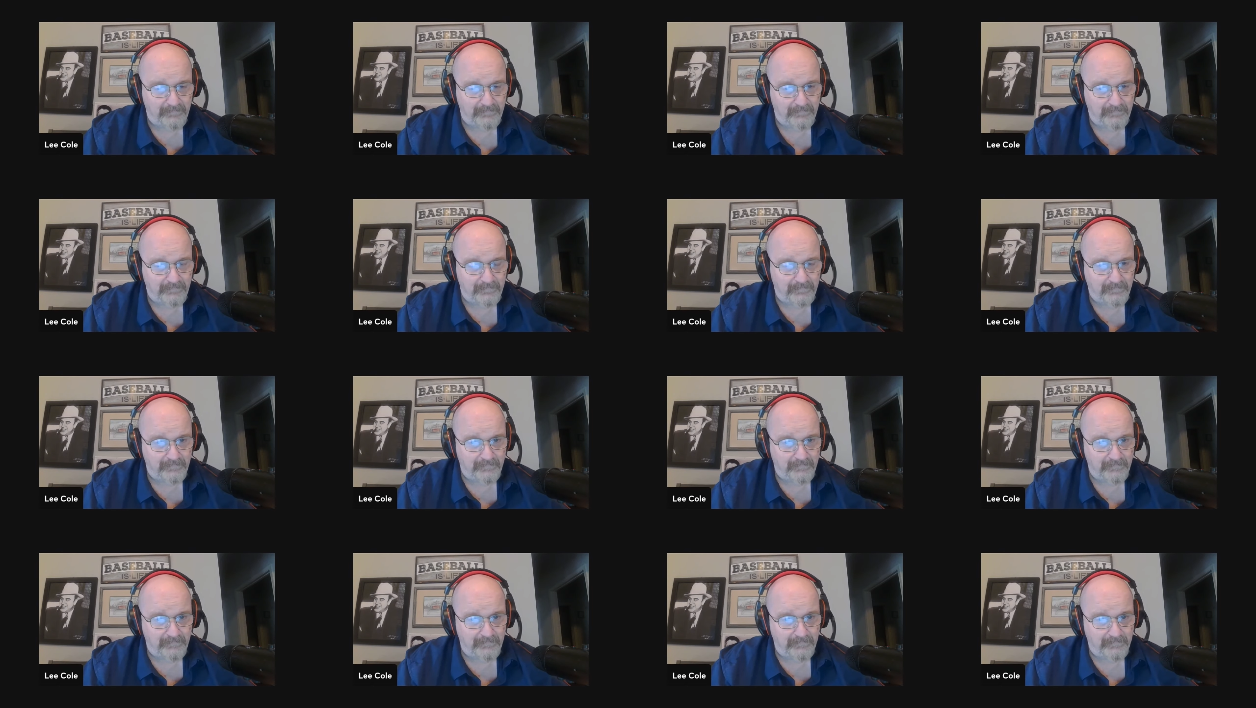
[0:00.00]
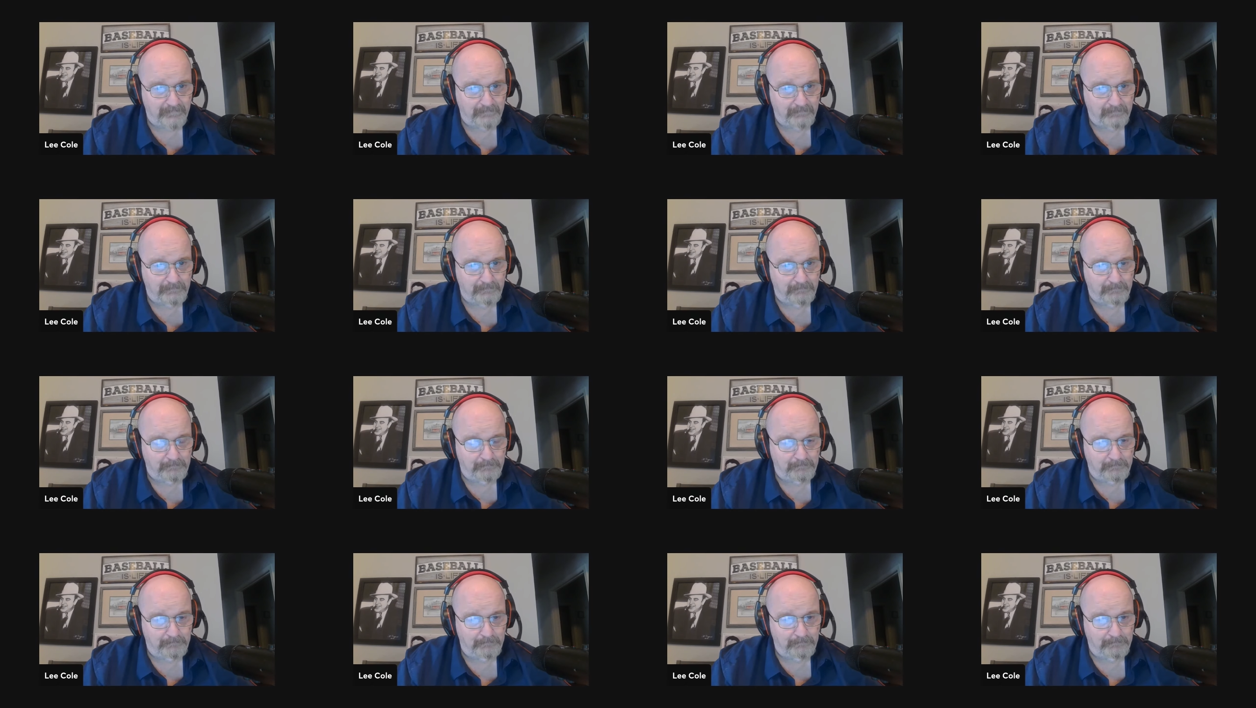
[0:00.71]

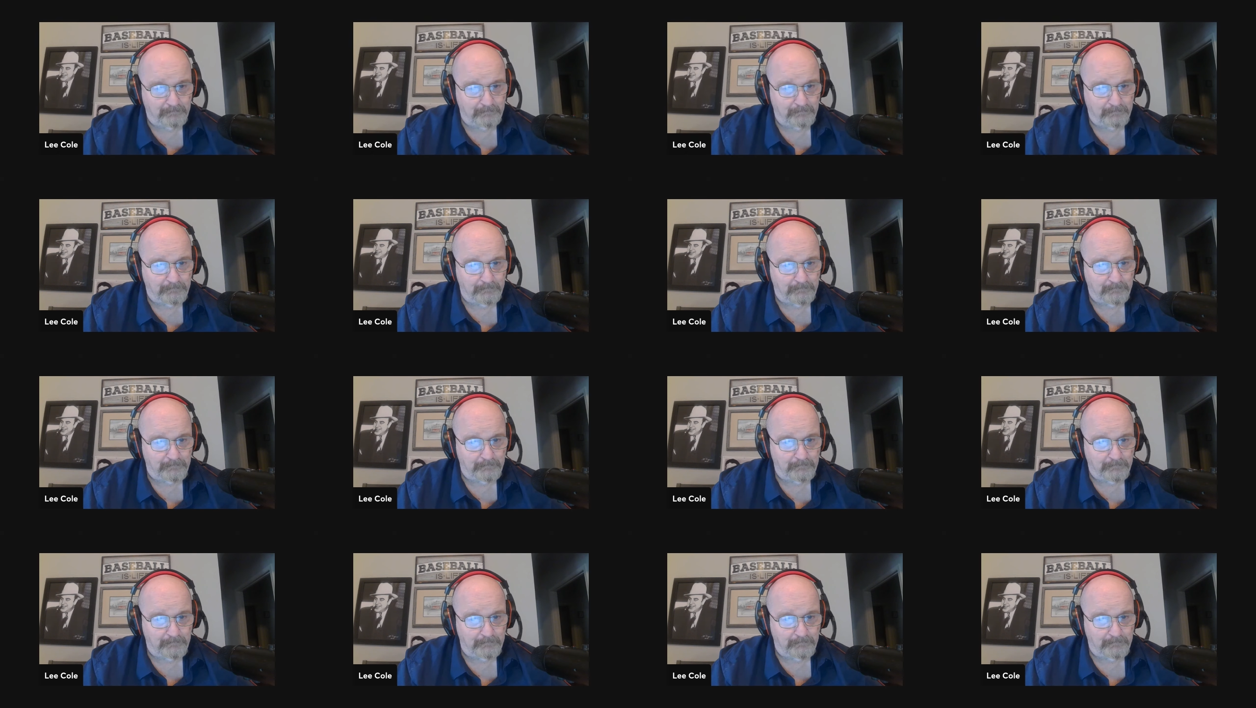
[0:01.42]
Nothing is said.